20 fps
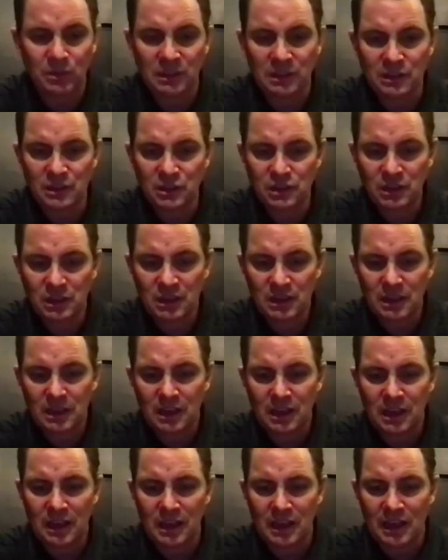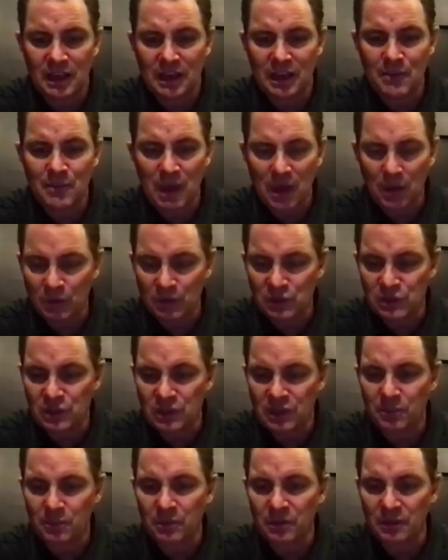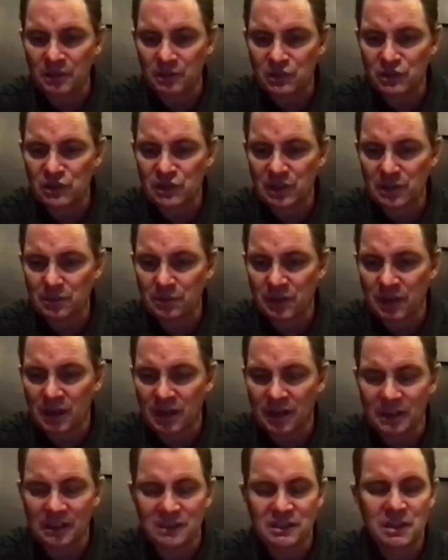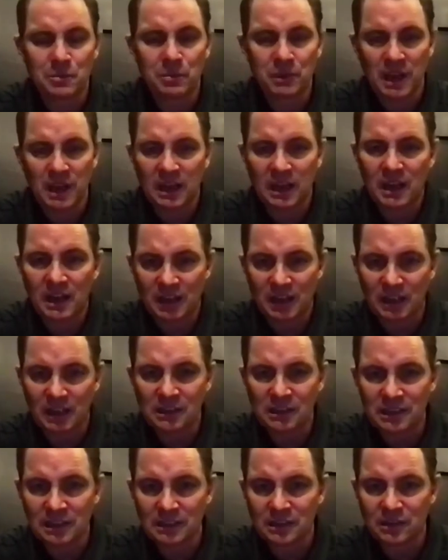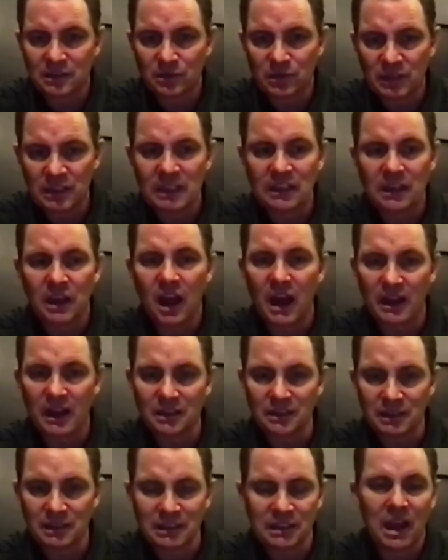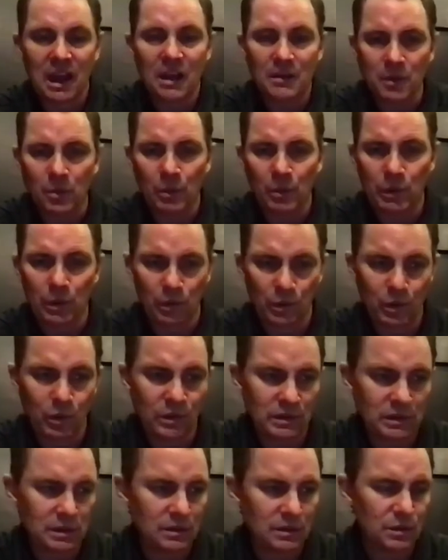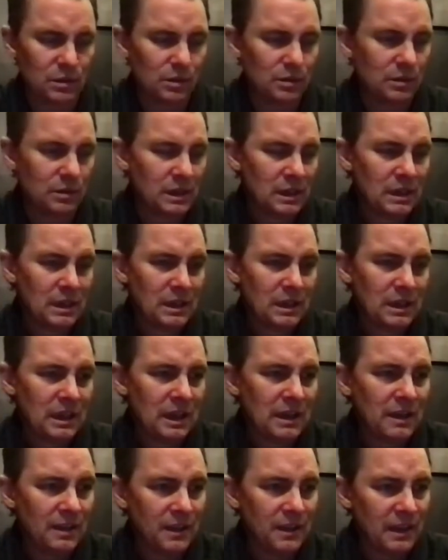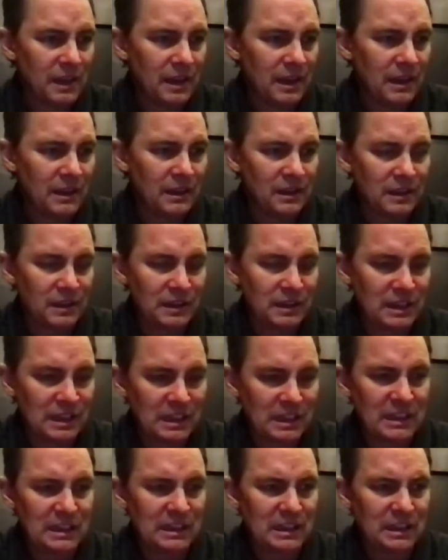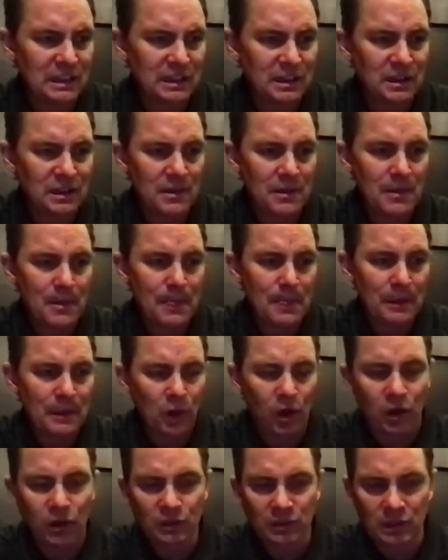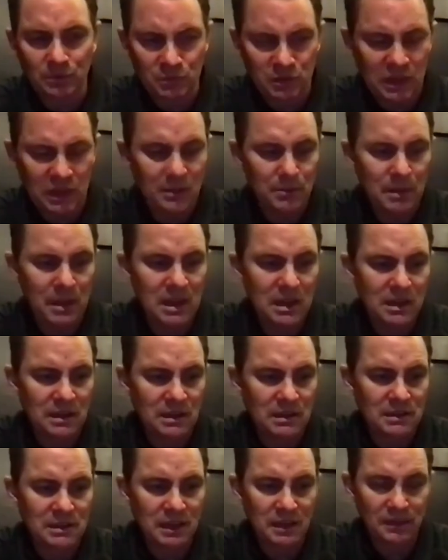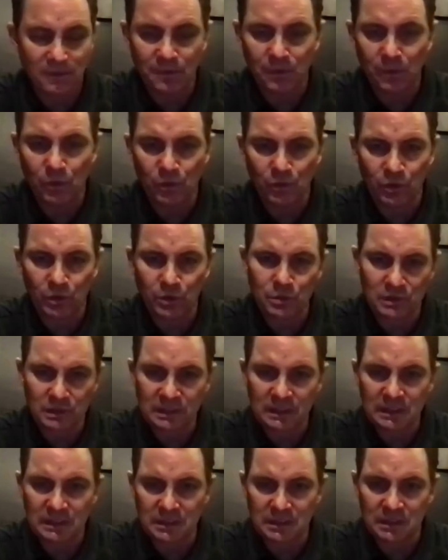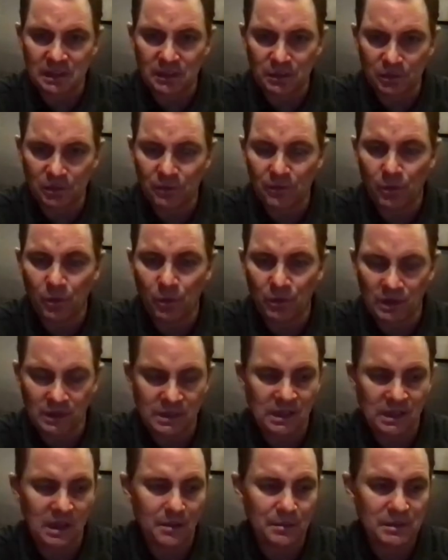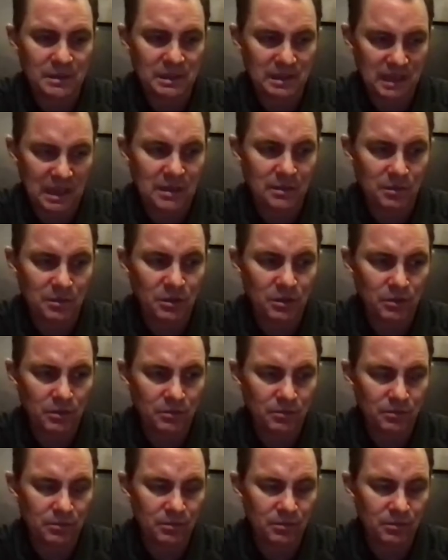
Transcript: Beach. And I met with Chip, and Chip and I kind of clicked. He got it. He got what we were going to do. And then he called up Jay Mays at Ford, who was the lead designer at Ford at the time, and said, hey, you know,